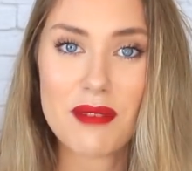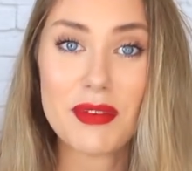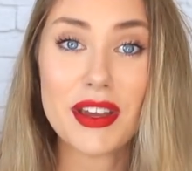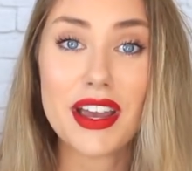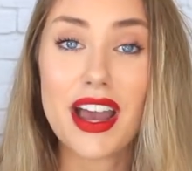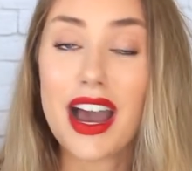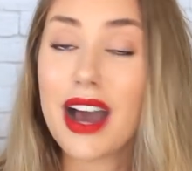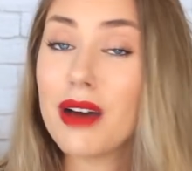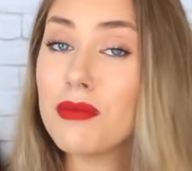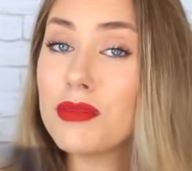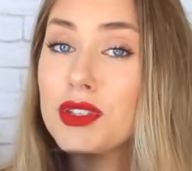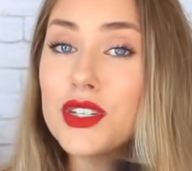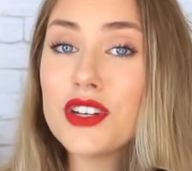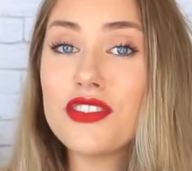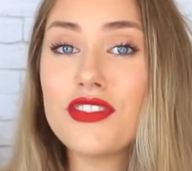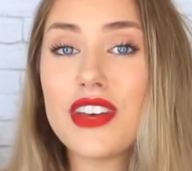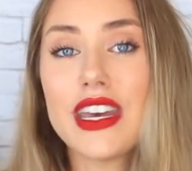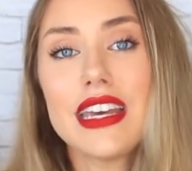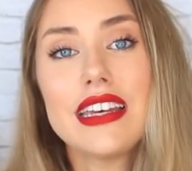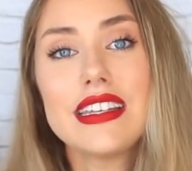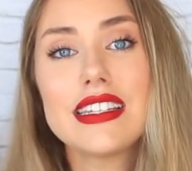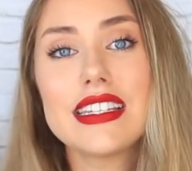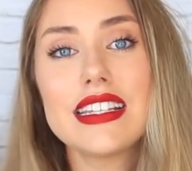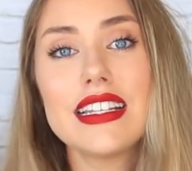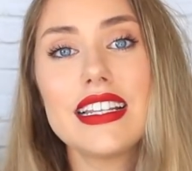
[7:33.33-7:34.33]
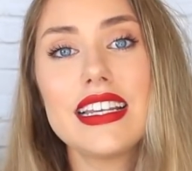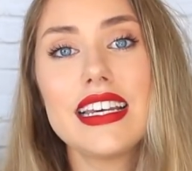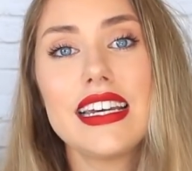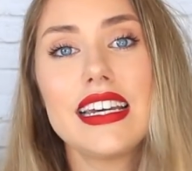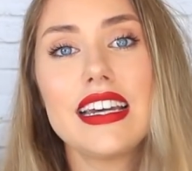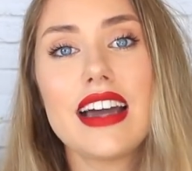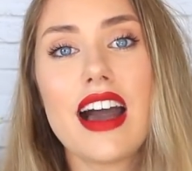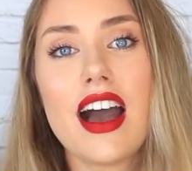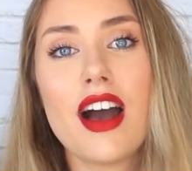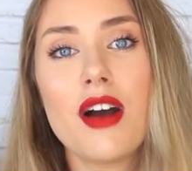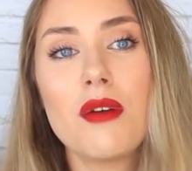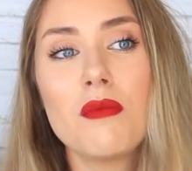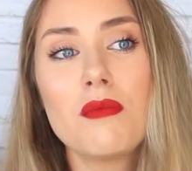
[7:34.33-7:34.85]
It comes off
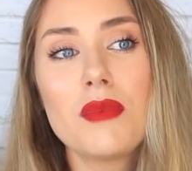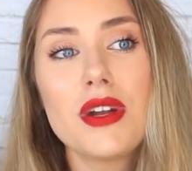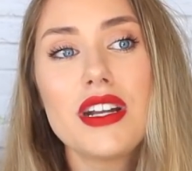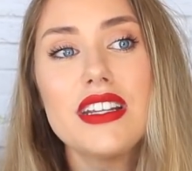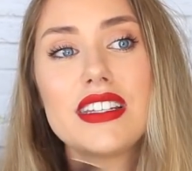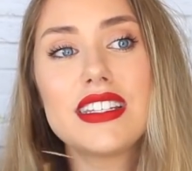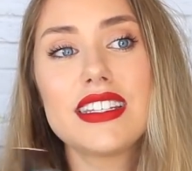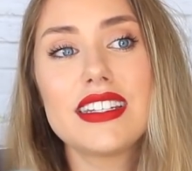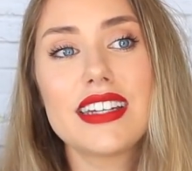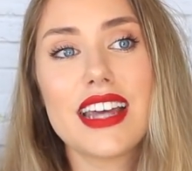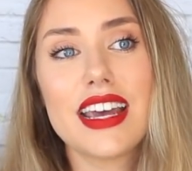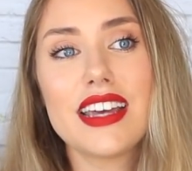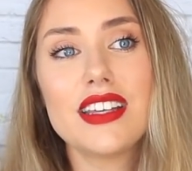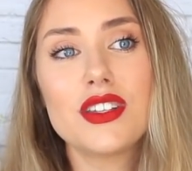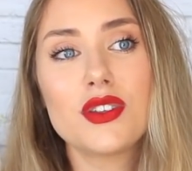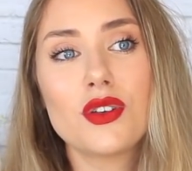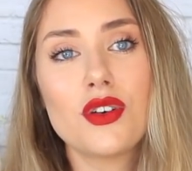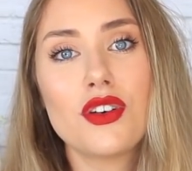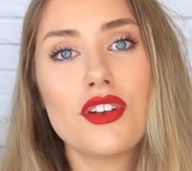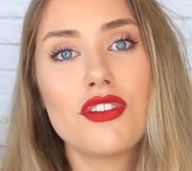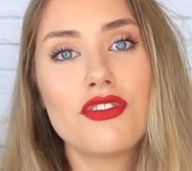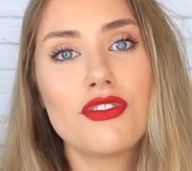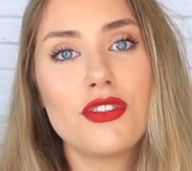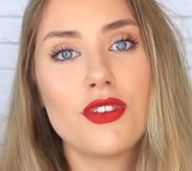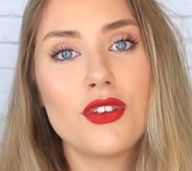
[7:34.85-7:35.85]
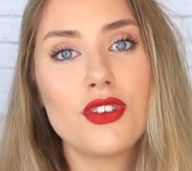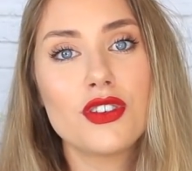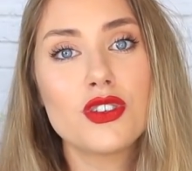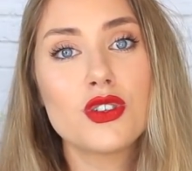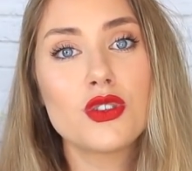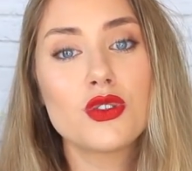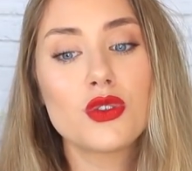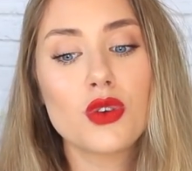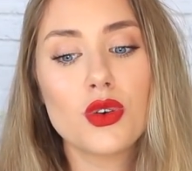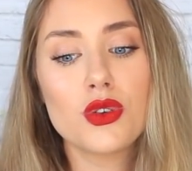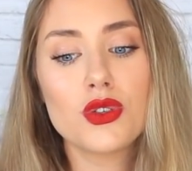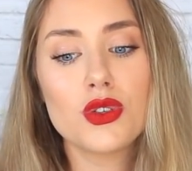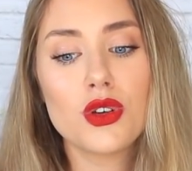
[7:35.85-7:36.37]
easily, but it stays on for
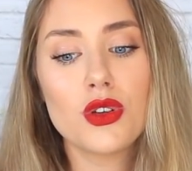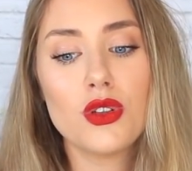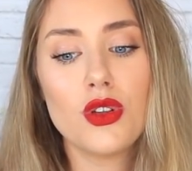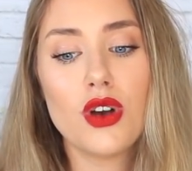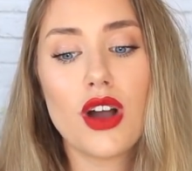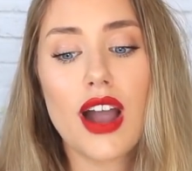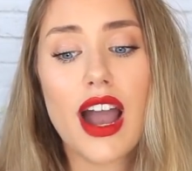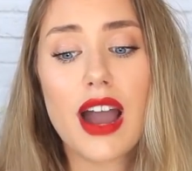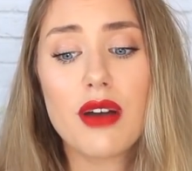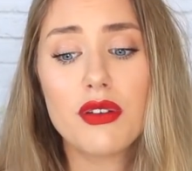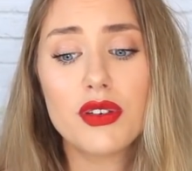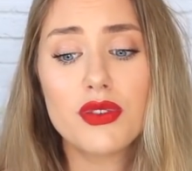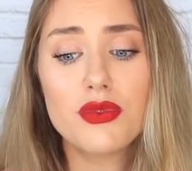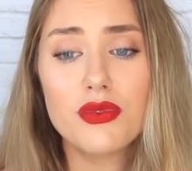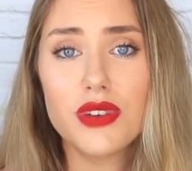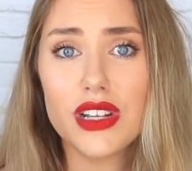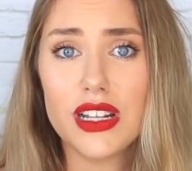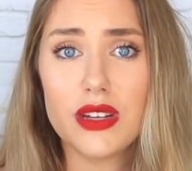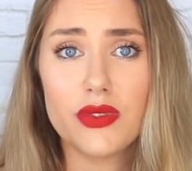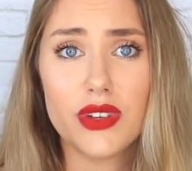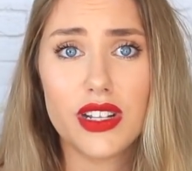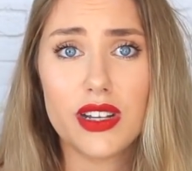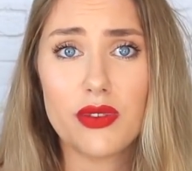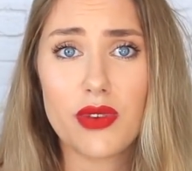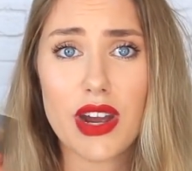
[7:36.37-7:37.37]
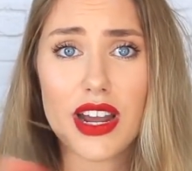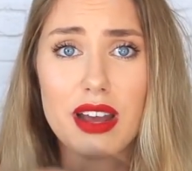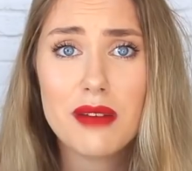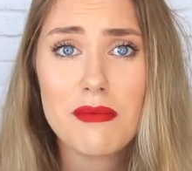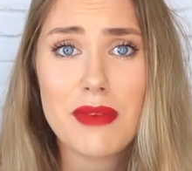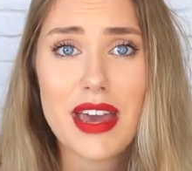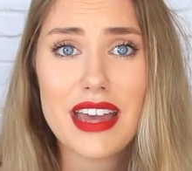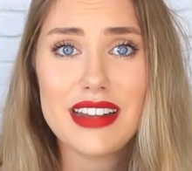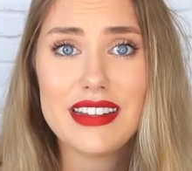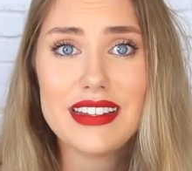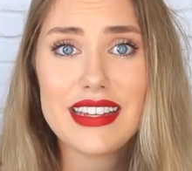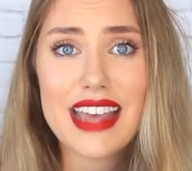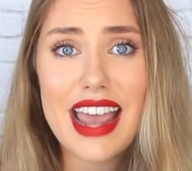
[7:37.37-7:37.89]
so, so long. I would really, really
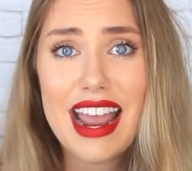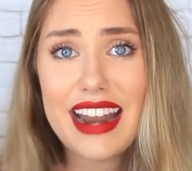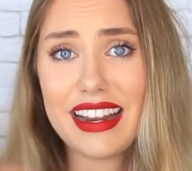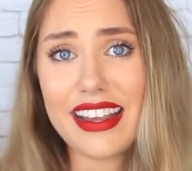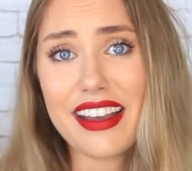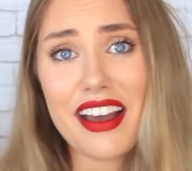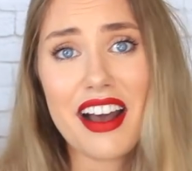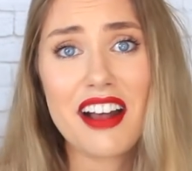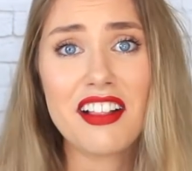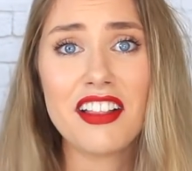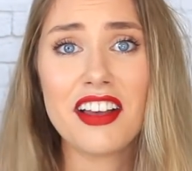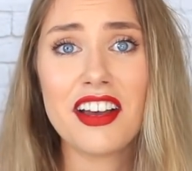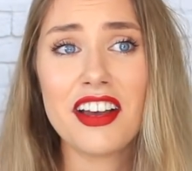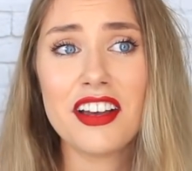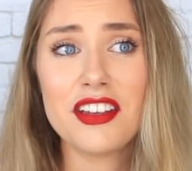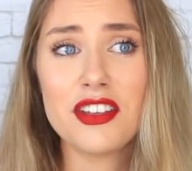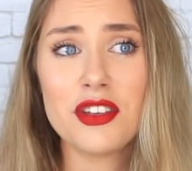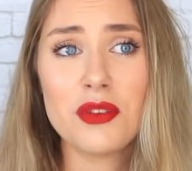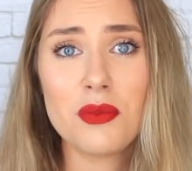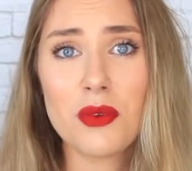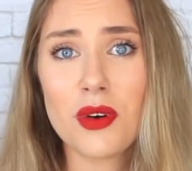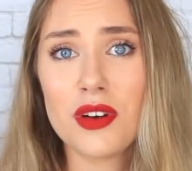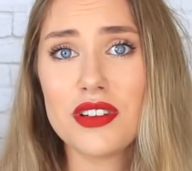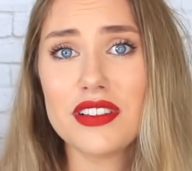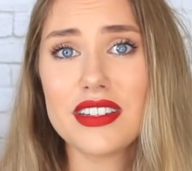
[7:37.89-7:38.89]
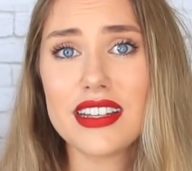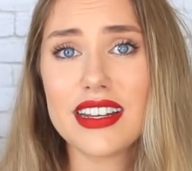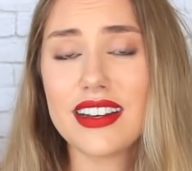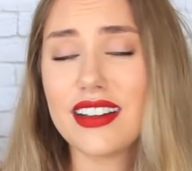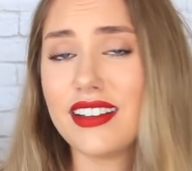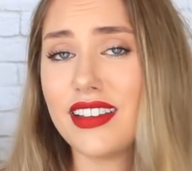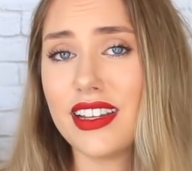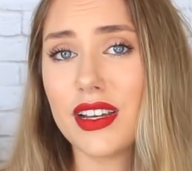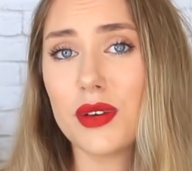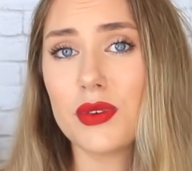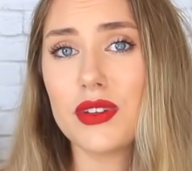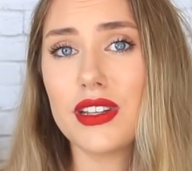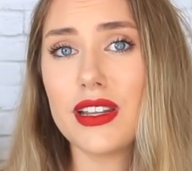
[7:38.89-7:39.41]
recommend any color you want in
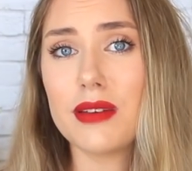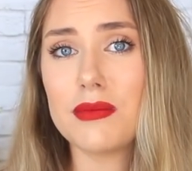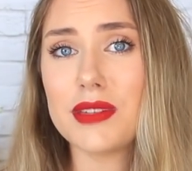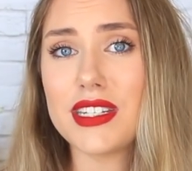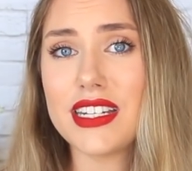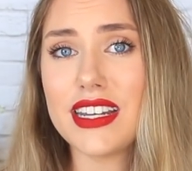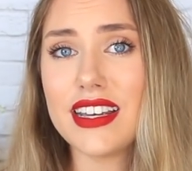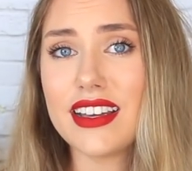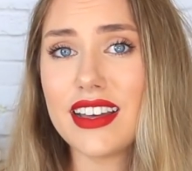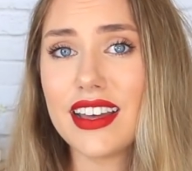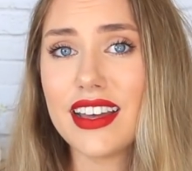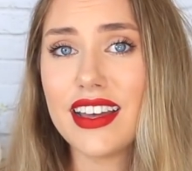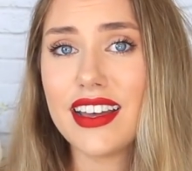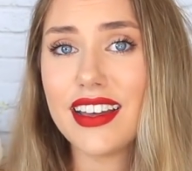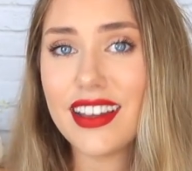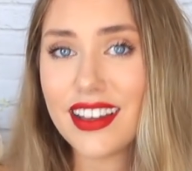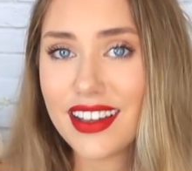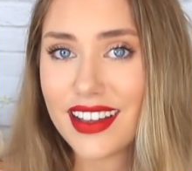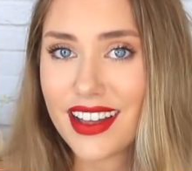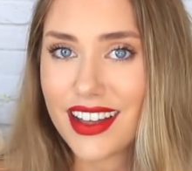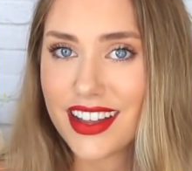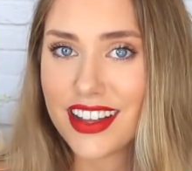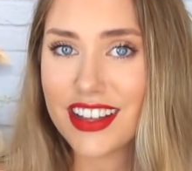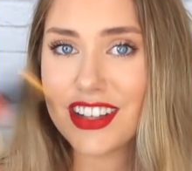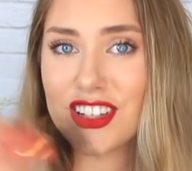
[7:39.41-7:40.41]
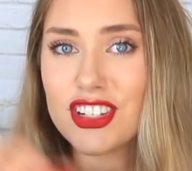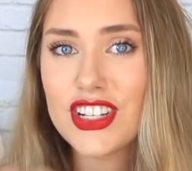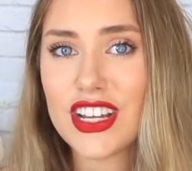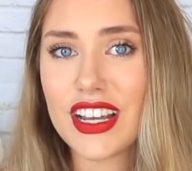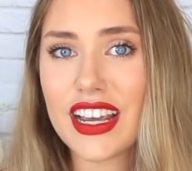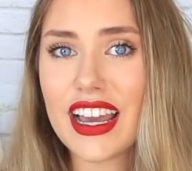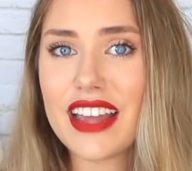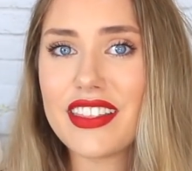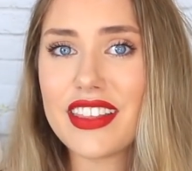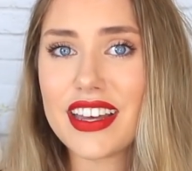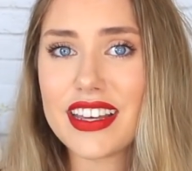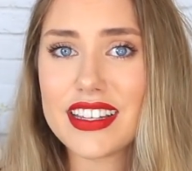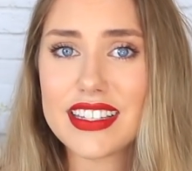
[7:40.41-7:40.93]
a liquid lipstick.
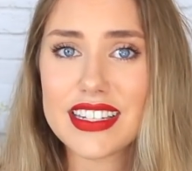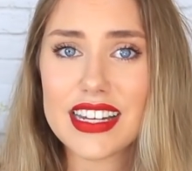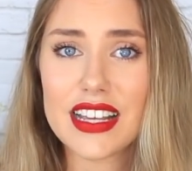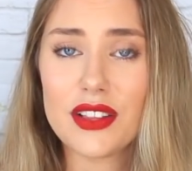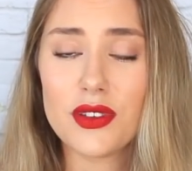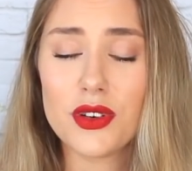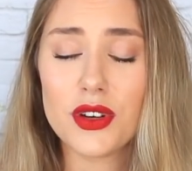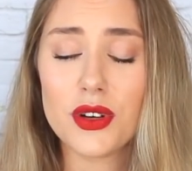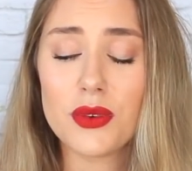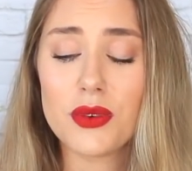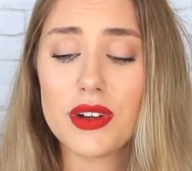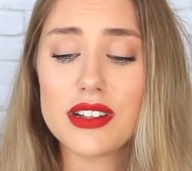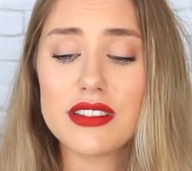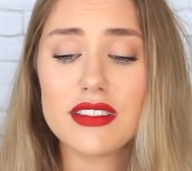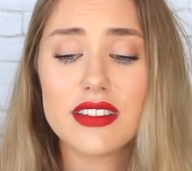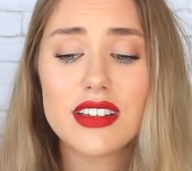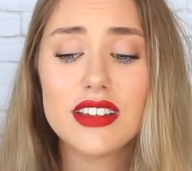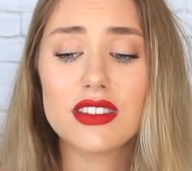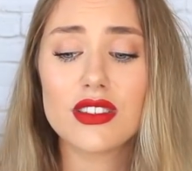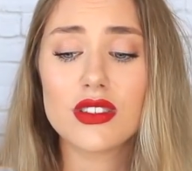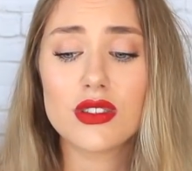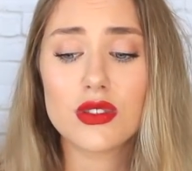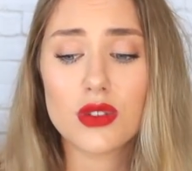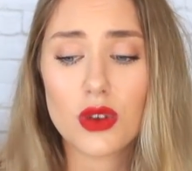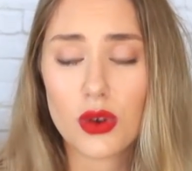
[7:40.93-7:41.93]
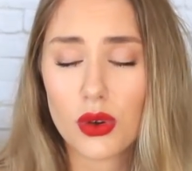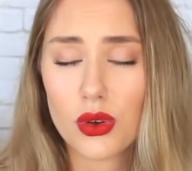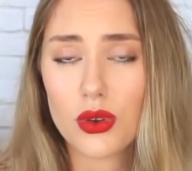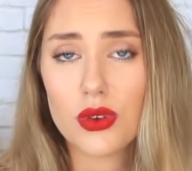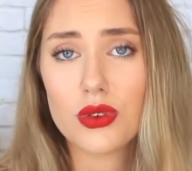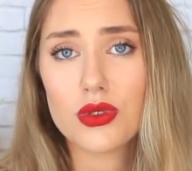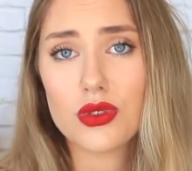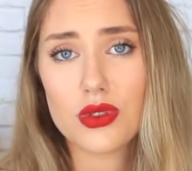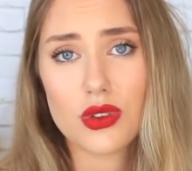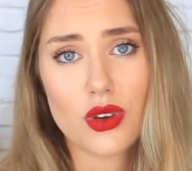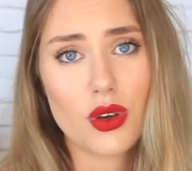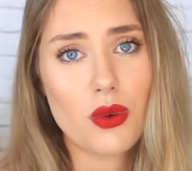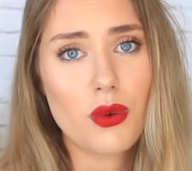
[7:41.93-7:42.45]
Check out the Estee Lauder ones. They're
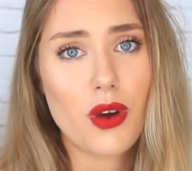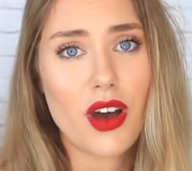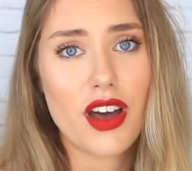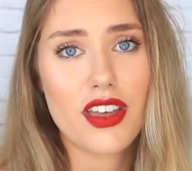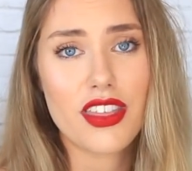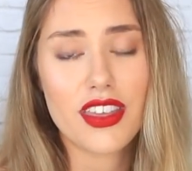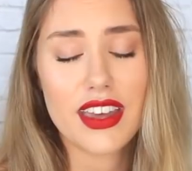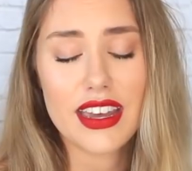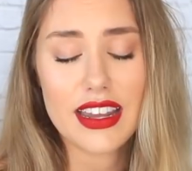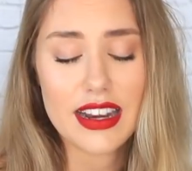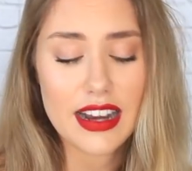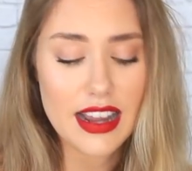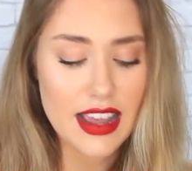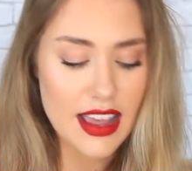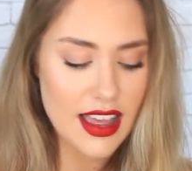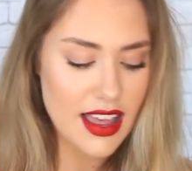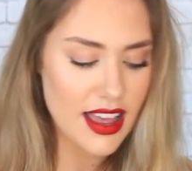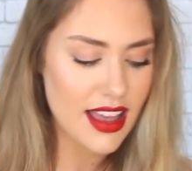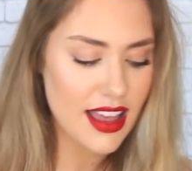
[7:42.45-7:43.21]
so, so worth it.